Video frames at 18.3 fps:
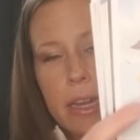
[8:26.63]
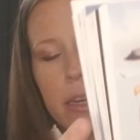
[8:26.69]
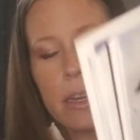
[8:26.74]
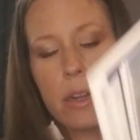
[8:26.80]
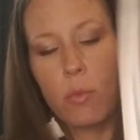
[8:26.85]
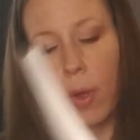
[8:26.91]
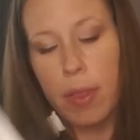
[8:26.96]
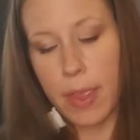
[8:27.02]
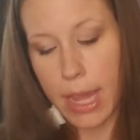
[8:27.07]

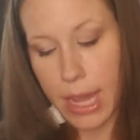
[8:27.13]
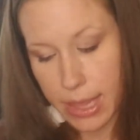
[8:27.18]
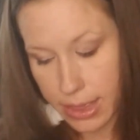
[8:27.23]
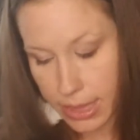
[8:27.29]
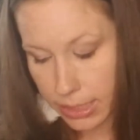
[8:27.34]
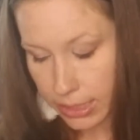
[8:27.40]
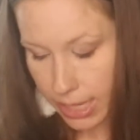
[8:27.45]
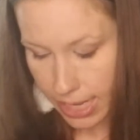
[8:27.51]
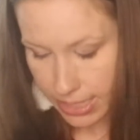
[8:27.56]
within
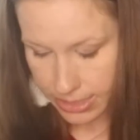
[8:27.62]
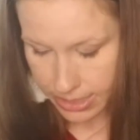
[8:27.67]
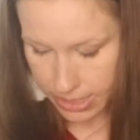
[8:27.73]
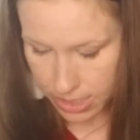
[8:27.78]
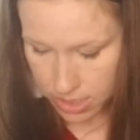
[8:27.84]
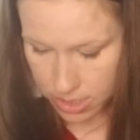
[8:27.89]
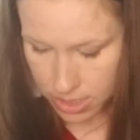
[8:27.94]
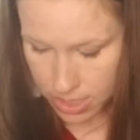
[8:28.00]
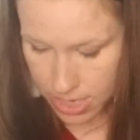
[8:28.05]
the
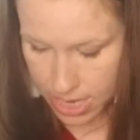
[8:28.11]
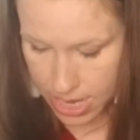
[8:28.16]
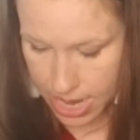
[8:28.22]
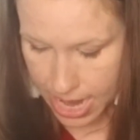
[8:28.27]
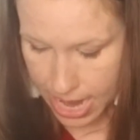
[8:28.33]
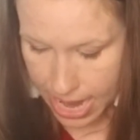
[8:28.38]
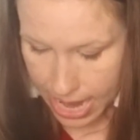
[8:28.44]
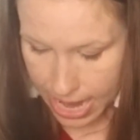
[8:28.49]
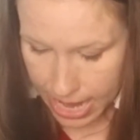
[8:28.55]
lesson.
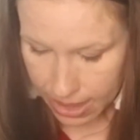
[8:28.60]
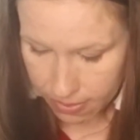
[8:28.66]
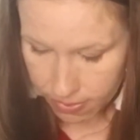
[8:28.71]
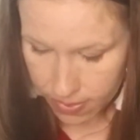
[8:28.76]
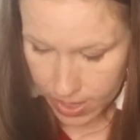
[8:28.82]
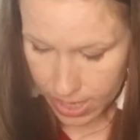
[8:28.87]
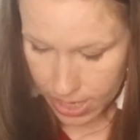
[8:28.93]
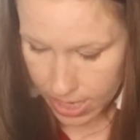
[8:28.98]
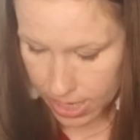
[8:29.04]
And
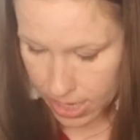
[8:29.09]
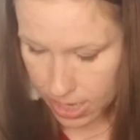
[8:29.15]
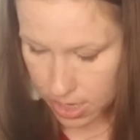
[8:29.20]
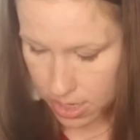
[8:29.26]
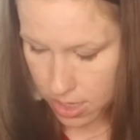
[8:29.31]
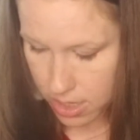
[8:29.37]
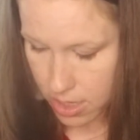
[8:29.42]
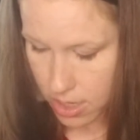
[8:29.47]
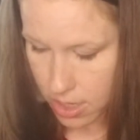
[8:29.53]

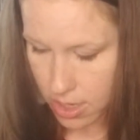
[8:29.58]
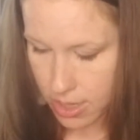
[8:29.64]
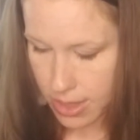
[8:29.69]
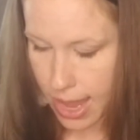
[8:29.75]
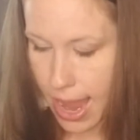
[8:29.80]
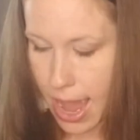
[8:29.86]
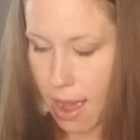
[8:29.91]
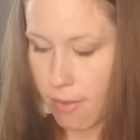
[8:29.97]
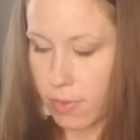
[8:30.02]
then
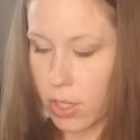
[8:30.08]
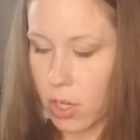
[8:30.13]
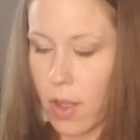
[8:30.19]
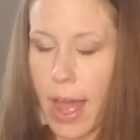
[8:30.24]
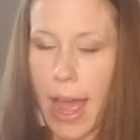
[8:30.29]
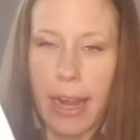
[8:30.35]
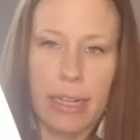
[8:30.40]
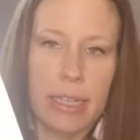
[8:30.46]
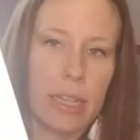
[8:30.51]
they have little
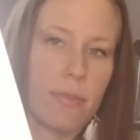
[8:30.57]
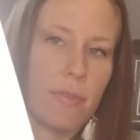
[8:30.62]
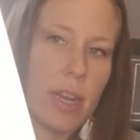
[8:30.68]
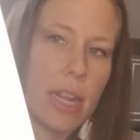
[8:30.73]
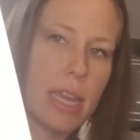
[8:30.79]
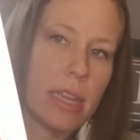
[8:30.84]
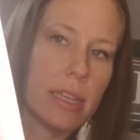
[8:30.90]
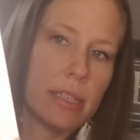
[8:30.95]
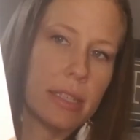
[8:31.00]

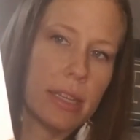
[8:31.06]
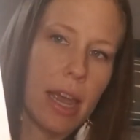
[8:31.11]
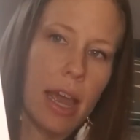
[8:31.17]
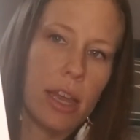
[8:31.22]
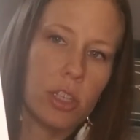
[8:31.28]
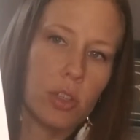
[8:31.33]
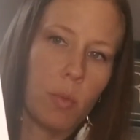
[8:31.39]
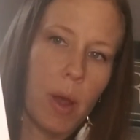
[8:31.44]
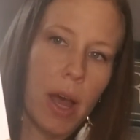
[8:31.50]
activities
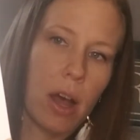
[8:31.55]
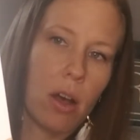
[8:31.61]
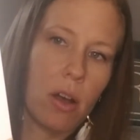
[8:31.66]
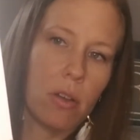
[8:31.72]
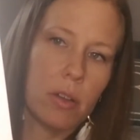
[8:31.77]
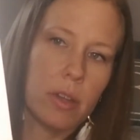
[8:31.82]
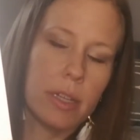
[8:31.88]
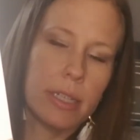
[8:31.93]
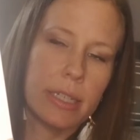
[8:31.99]
as
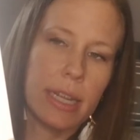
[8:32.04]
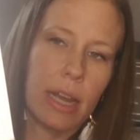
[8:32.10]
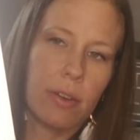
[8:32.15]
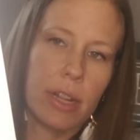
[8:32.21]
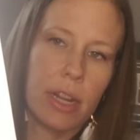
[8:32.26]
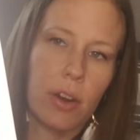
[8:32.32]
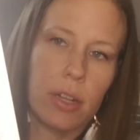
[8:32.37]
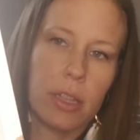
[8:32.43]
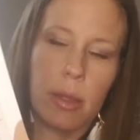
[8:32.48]
well down
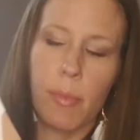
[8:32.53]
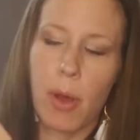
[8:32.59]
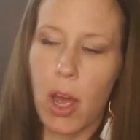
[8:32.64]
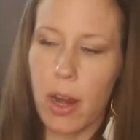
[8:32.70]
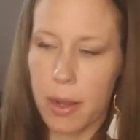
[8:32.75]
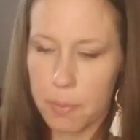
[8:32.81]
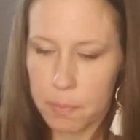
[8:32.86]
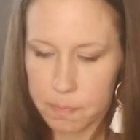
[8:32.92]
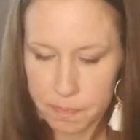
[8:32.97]
here at the
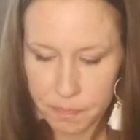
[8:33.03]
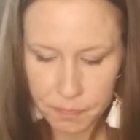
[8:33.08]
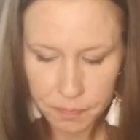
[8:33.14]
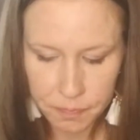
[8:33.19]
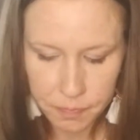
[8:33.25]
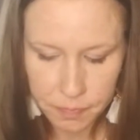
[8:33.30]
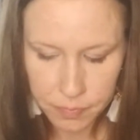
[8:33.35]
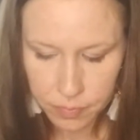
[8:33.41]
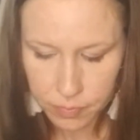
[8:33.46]
bottom.
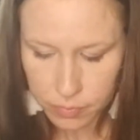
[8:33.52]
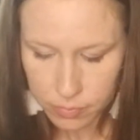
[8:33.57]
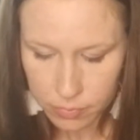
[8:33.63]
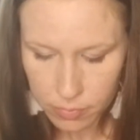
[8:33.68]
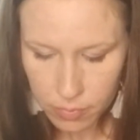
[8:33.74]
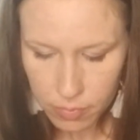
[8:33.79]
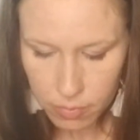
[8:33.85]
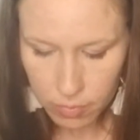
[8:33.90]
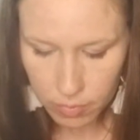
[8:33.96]

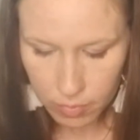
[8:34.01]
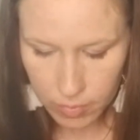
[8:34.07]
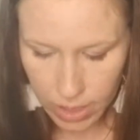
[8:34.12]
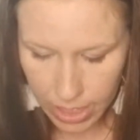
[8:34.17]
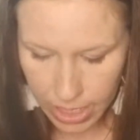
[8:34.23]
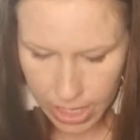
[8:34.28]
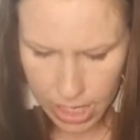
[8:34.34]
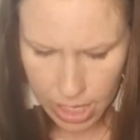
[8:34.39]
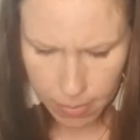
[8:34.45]

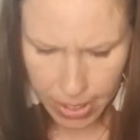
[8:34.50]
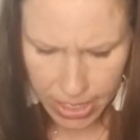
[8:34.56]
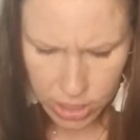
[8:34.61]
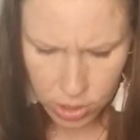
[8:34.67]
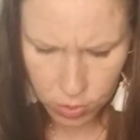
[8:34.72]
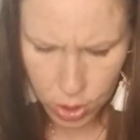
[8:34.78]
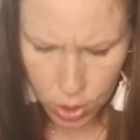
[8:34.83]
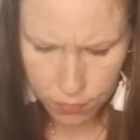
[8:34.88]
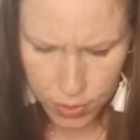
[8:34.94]
I
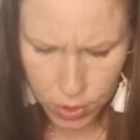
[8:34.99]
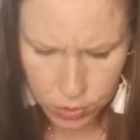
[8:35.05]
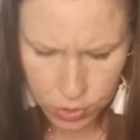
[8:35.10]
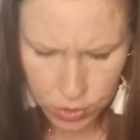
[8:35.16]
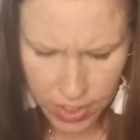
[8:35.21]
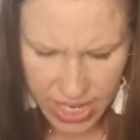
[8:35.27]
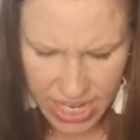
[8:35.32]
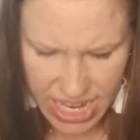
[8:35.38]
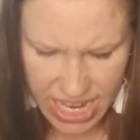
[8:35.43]
don't know if those
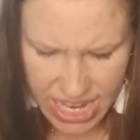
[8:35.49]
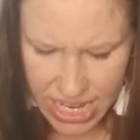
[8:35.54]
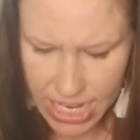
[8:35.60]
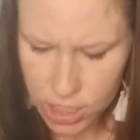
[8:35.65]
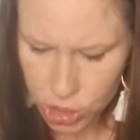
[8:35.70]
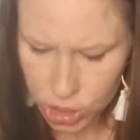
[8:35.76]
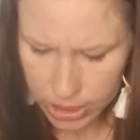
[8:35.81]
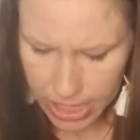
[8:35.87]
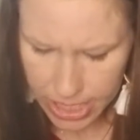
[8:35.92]
are in
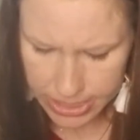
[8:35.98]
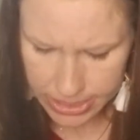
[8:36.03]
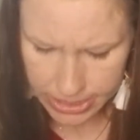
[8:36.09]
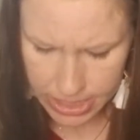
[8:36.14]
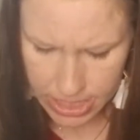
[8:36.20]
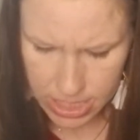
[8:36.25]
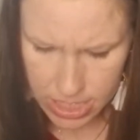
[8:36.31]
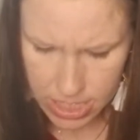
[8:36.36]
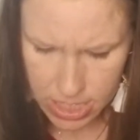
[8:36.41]
each
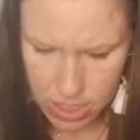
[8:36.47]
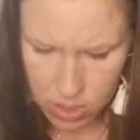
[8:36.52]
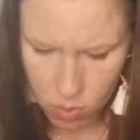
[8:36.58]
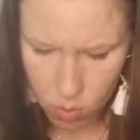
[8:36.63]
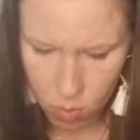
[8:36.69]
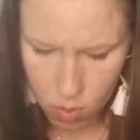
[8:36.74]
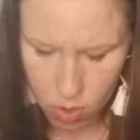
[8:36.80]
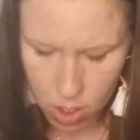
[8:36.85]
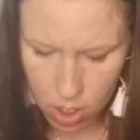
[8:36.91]
lesson
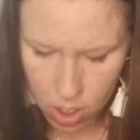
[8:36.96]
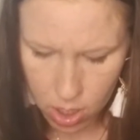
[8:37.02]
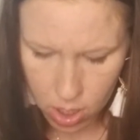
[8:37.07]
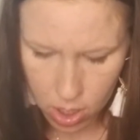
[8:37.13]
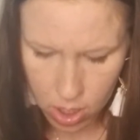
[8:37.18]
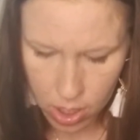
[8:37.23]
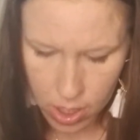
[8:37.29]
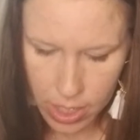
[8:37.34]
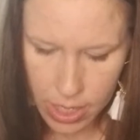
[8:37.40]

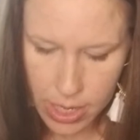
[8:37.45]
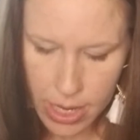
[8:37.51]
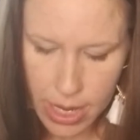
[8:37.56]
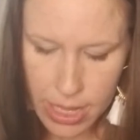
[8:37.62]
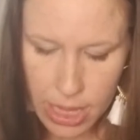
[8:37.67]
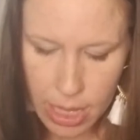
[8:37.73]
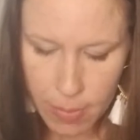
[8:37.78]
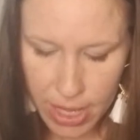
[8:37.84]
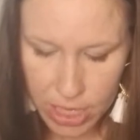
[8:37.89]
or
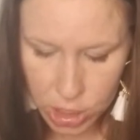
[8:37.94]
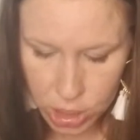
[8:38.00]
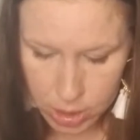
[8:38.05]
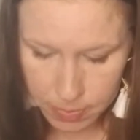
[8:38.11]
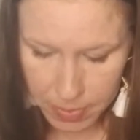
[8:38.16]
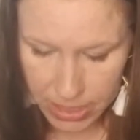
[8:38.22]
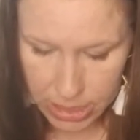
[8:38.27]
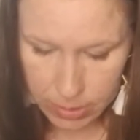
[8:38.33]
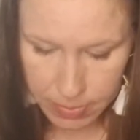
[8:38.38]
they might just
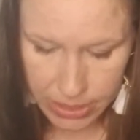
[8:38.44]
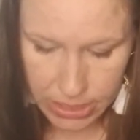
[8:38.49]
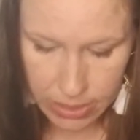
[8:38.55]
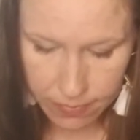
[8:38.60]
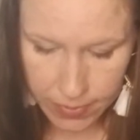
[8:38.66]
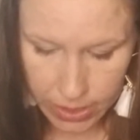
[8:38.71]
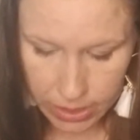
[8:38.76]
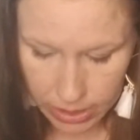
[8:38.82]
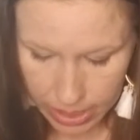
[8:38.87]
be
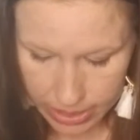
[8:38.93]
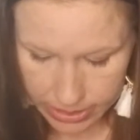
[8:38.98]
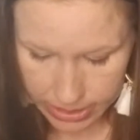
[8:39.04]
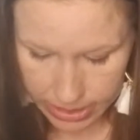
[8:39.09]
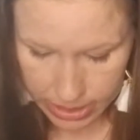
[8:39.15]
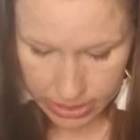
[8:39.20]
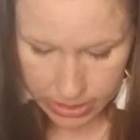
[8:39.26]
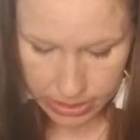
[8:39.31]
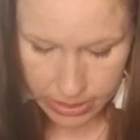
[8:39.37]
specific
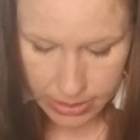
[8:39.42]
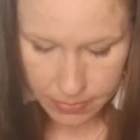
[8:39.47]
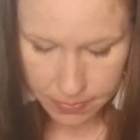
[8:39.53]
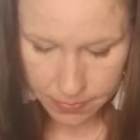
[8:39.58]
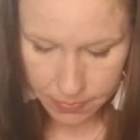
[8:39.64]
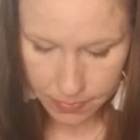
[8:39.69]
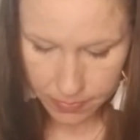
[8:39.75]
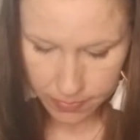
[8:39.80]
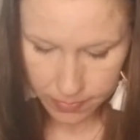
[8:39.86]
lessons.
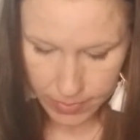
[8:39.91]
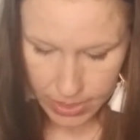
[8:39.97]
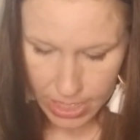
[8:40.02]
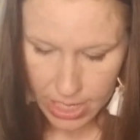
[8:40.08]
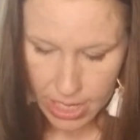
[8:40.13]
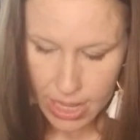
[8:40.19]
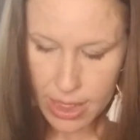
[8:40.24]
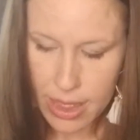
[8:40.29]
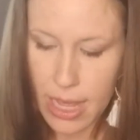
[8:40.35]

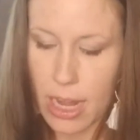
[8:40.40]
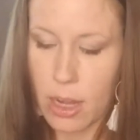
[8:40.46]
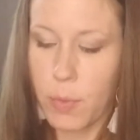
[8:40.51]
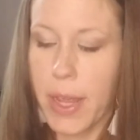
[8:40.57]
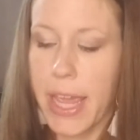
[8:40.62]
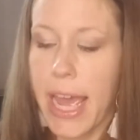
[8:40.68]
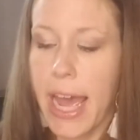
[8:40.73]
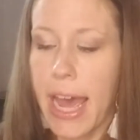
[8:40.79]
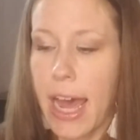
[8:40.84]
Then
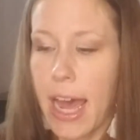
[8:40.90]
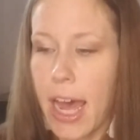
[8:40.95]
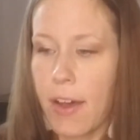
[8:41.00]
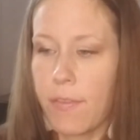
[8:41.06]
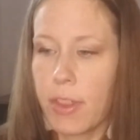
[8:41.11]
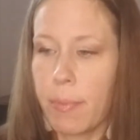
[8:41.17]
we have the